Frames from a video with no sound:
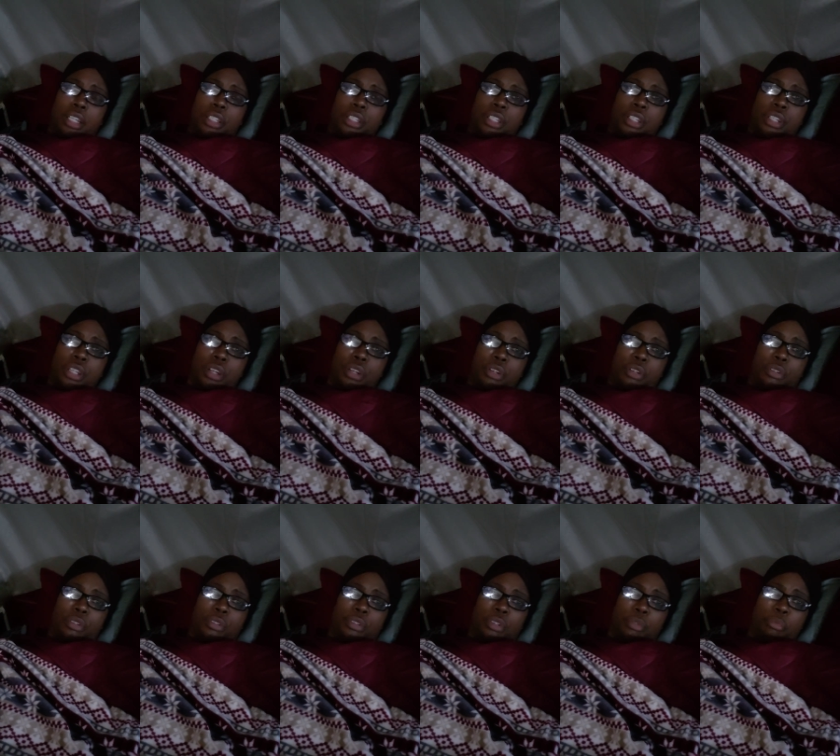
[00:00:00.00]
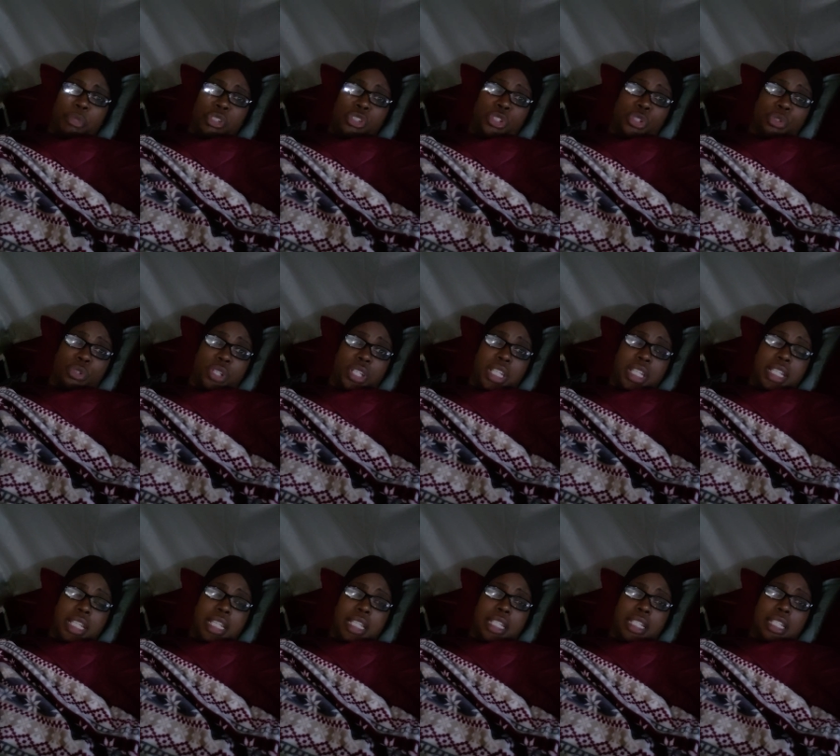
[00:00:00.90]
you know, maturity
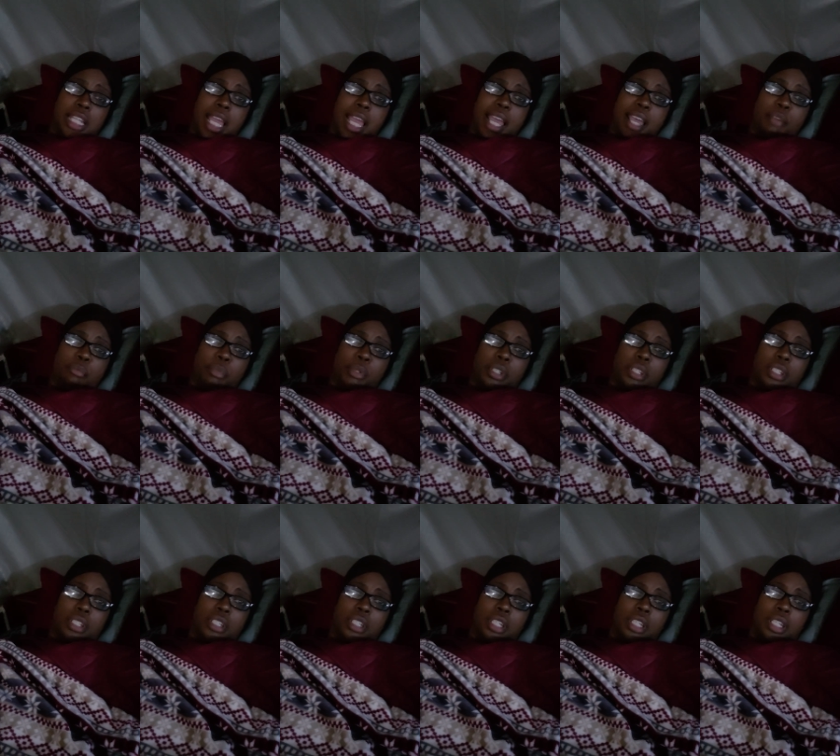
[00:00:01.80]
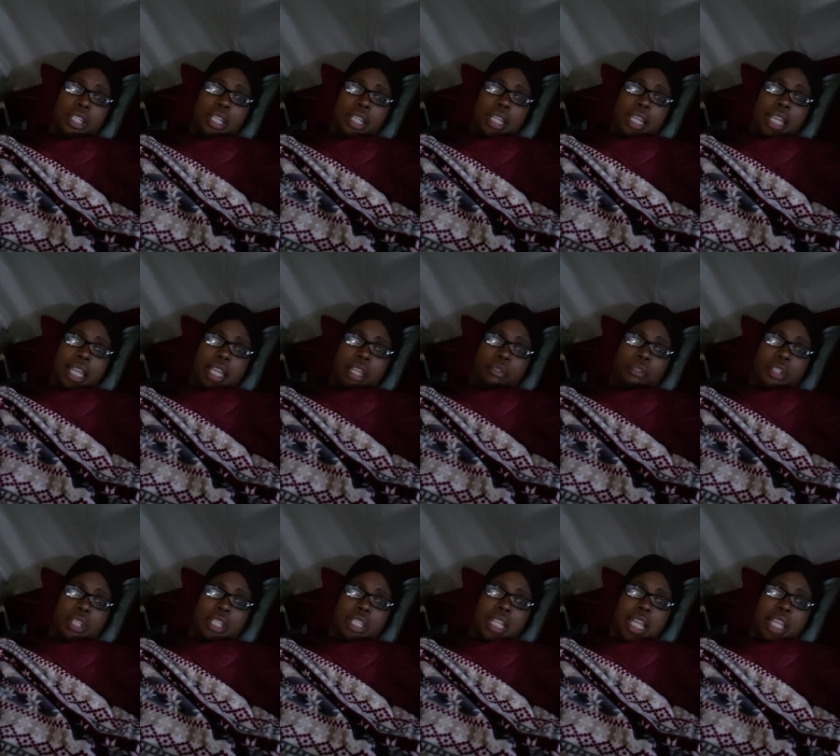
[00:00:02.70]
needed to happen, it,
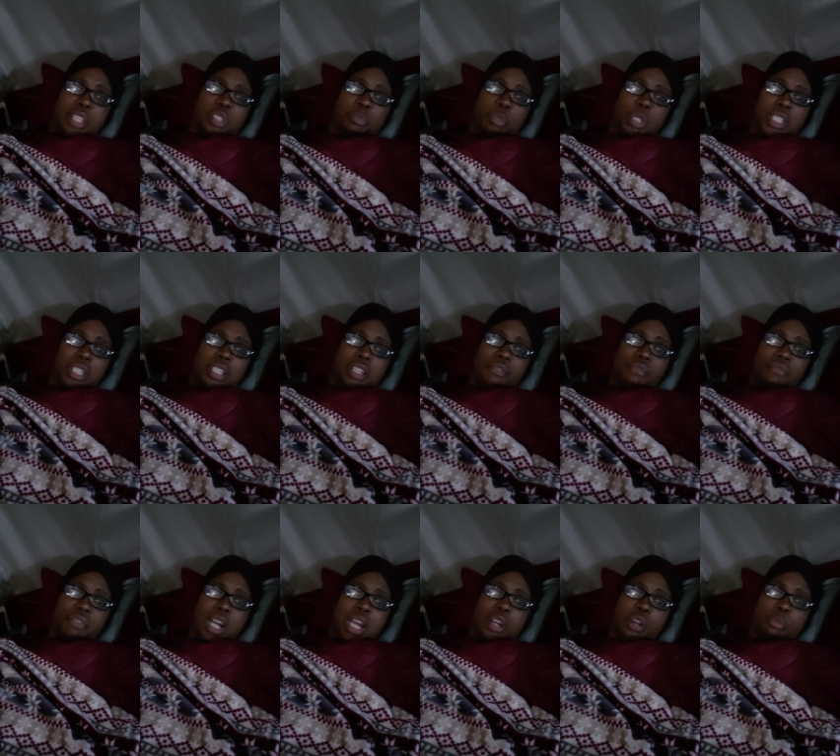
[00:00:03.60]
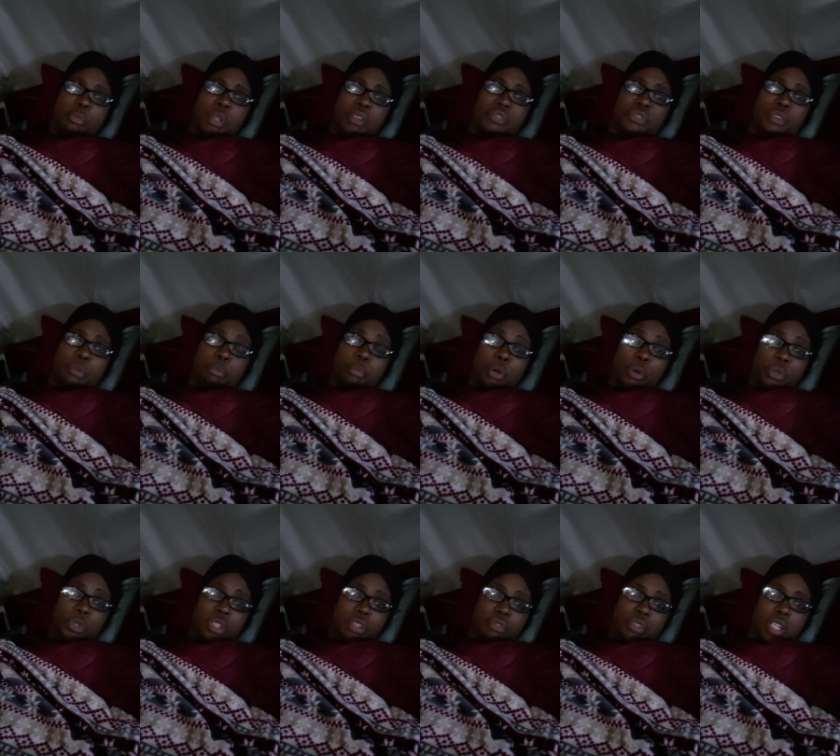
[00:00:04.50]
it has been an environment for
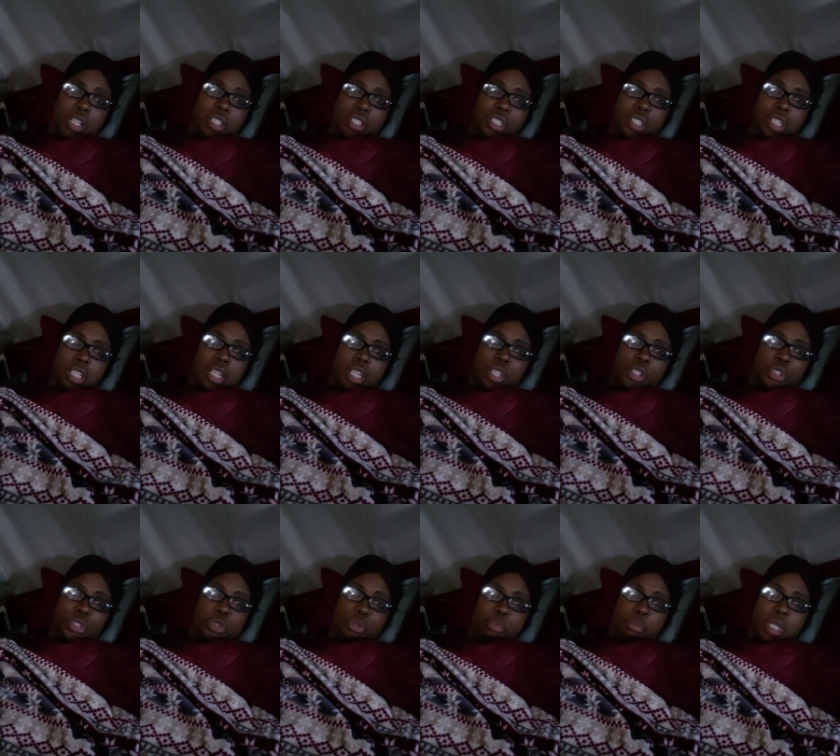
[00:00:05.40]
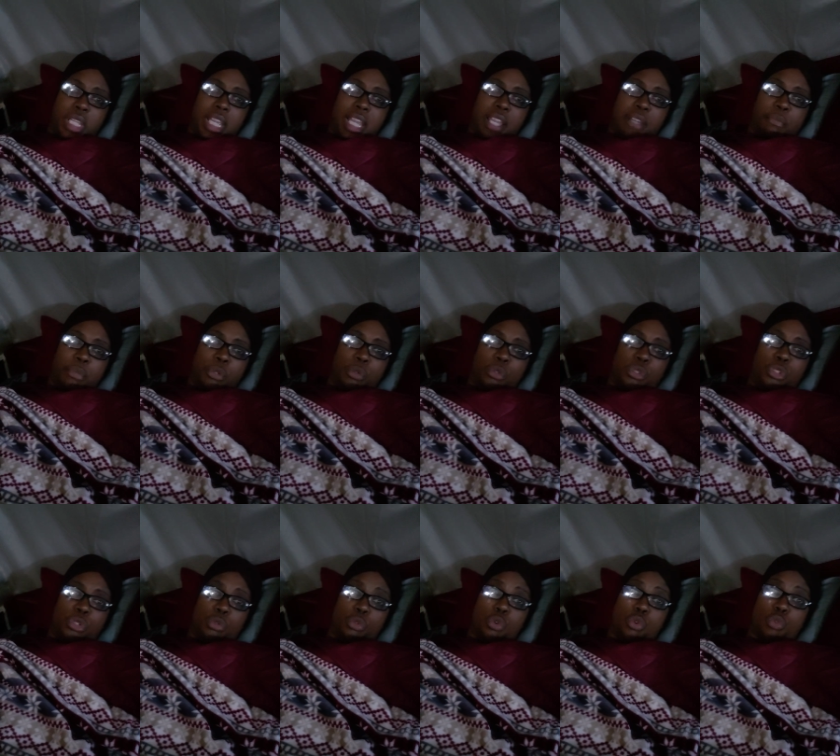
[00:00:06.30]
both of us to be able
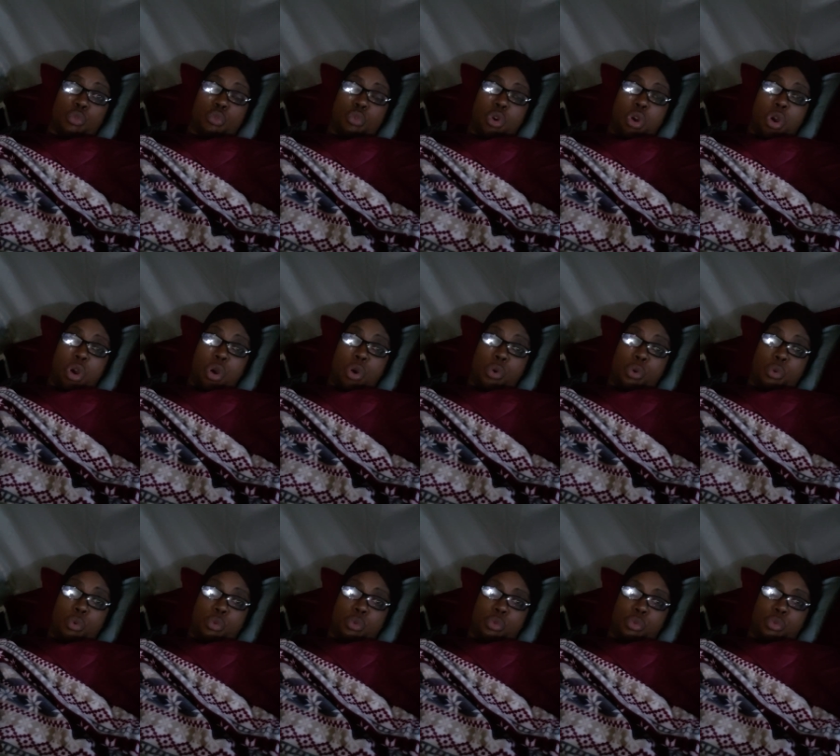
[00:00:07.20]
to grow